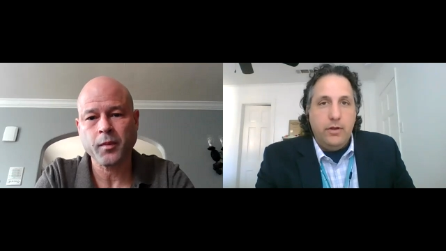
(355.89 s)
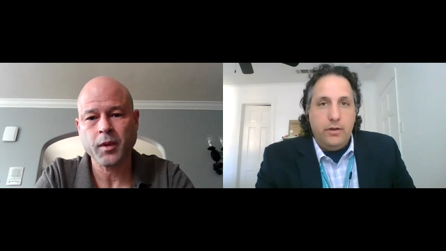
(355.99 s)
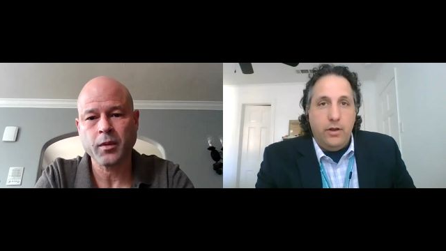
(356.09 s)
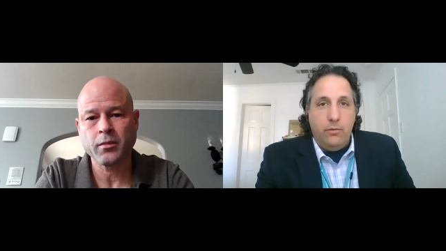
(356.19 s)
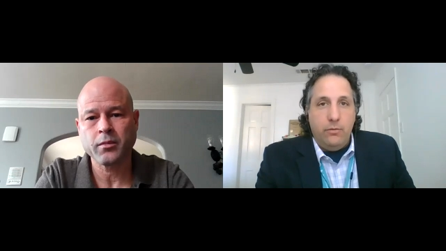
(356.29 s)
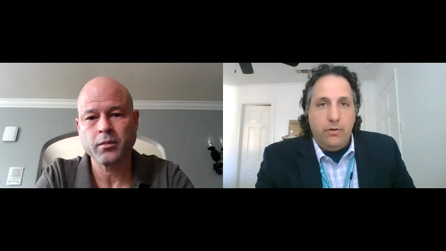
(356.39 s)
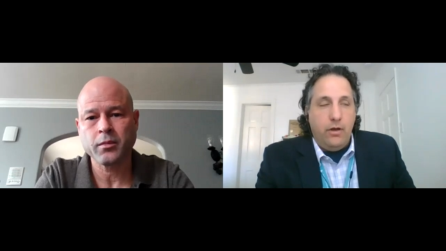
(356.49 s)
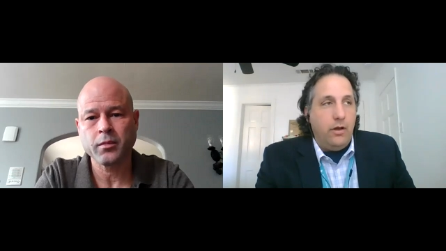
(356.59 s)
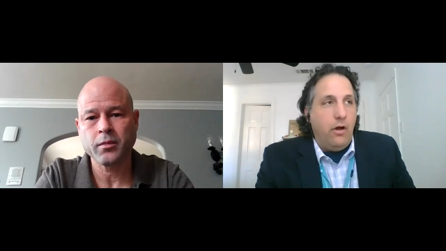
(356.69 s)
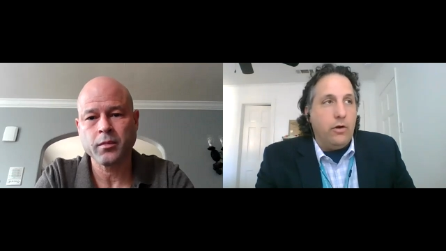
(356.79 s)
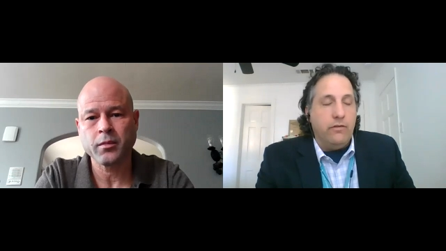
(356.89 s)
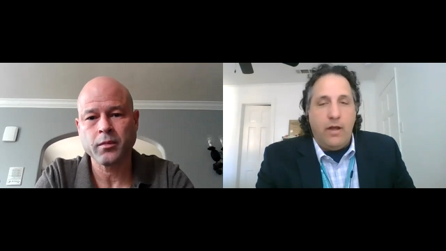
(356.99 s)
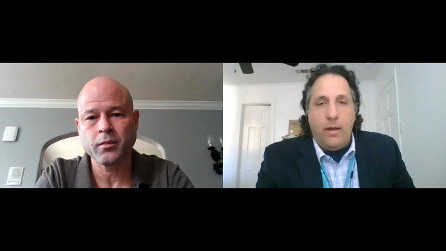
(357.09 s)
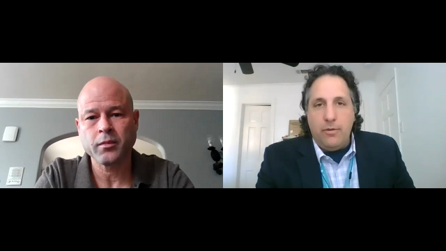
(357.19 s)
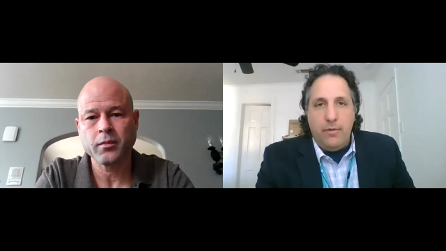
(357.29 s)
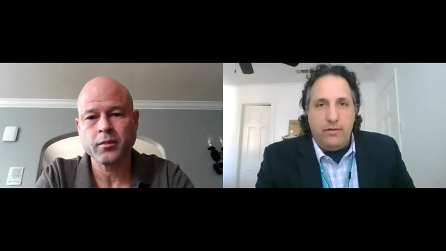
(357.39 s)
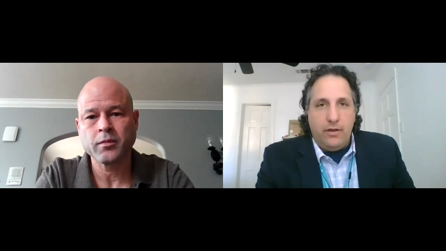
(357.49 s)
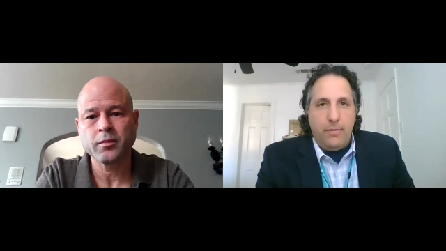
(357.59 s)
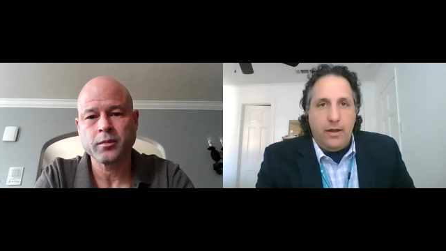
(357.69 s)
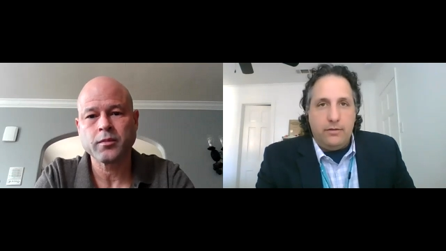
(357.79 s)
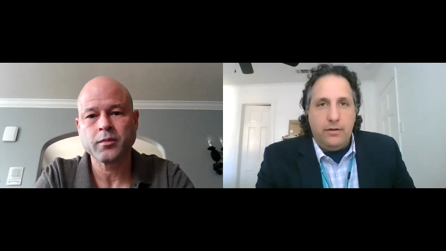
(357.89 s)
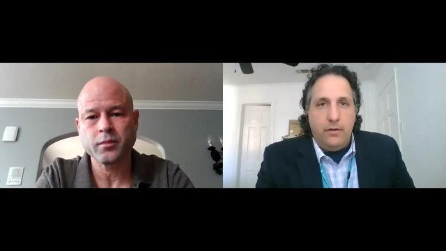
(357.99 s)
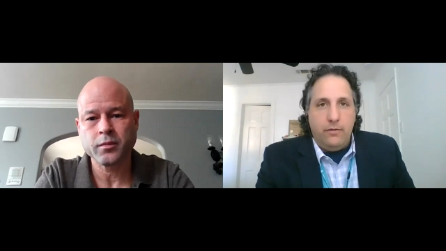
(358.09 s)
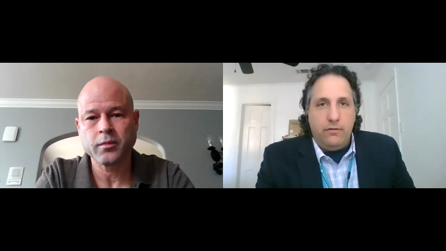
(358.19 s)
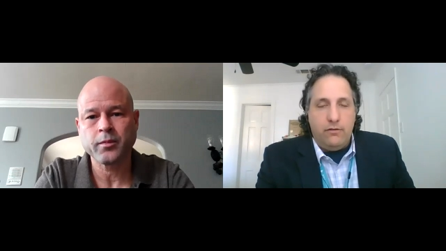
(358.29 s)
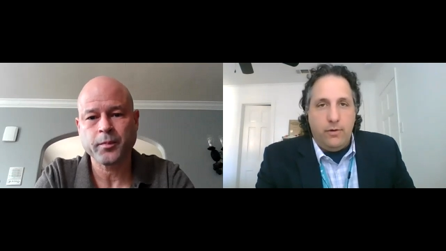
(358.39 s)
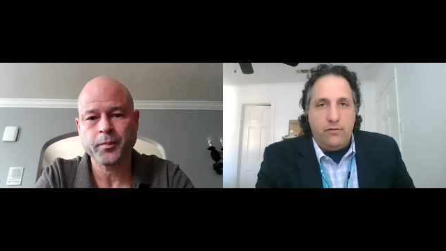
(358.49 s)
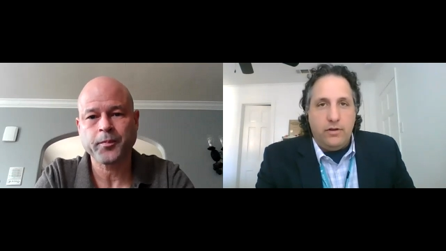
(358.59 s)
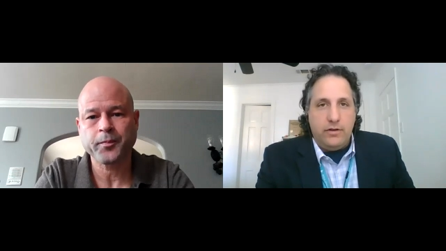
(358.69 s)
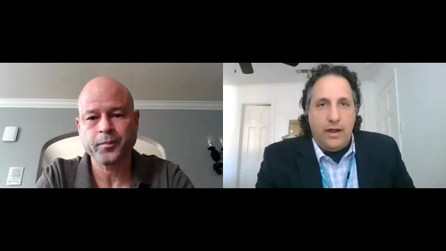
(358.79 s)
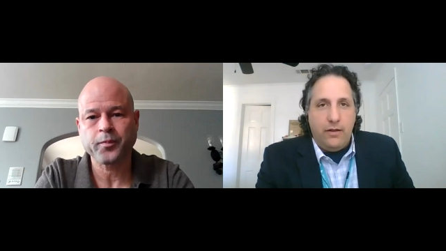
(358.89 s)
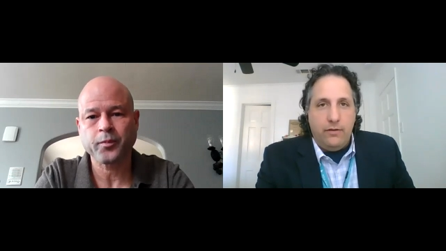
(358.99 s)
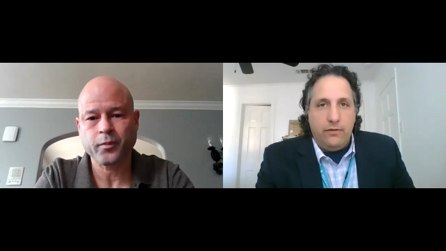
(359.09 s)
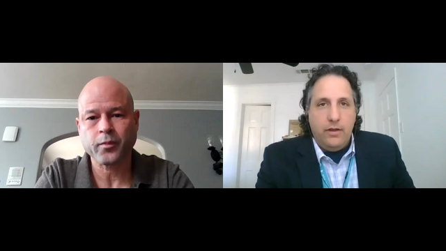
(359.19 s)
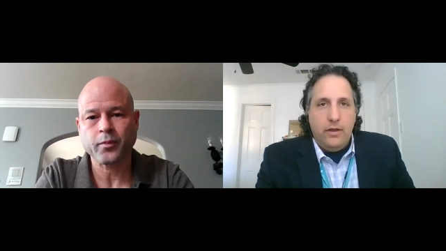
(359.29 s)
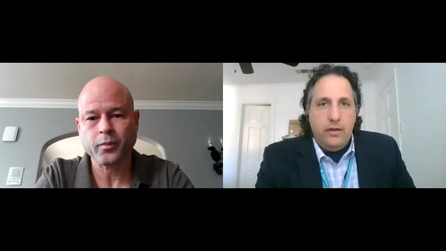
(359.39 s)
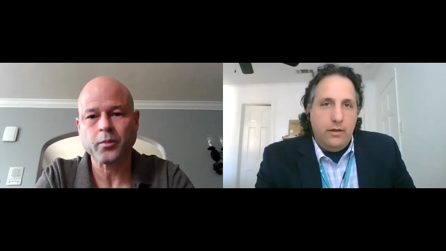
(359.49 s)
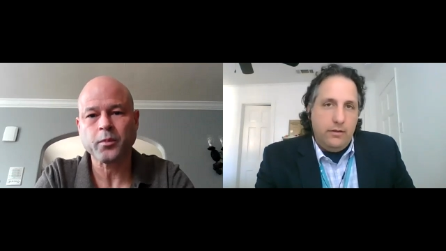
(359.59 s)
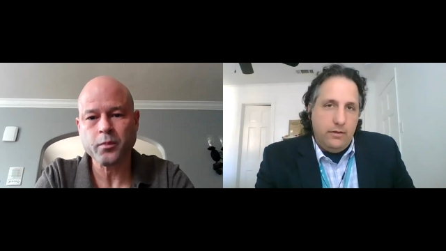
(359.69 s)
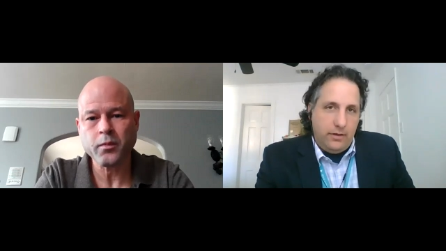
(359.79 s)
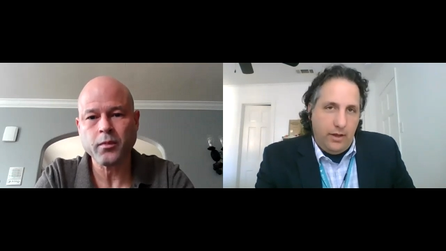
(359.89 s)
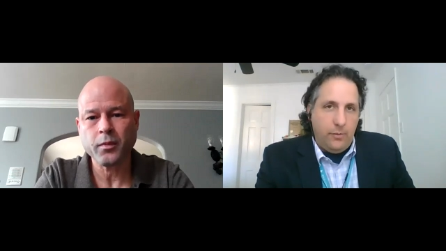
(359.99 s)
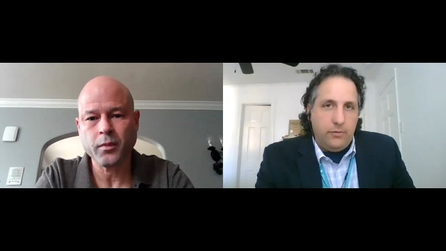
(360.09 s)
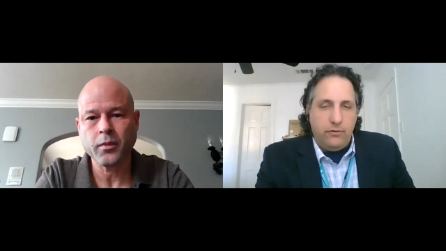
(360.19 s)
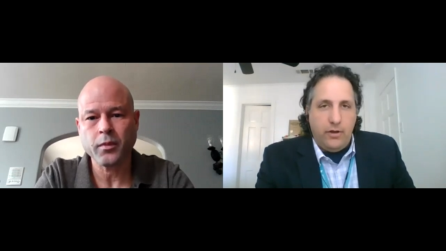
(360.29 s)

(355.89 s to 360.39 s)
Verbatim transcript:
Speaker 1: you know uh, aren't as optimistic about you know the situation in dallas kind of what you're